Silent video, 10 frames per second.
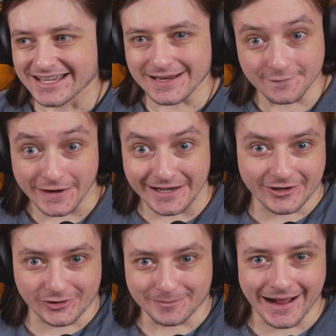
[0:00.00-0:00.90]

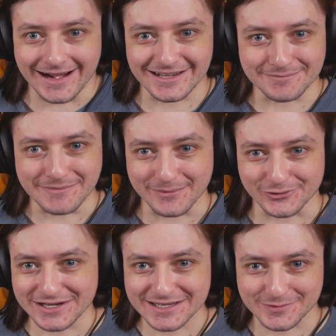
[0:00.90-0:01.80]
invaded her mind and
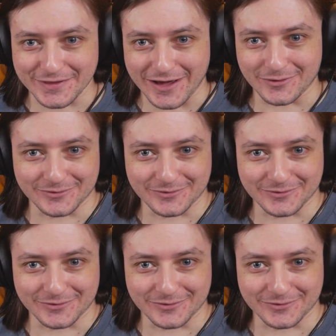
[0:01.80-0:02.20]
memories without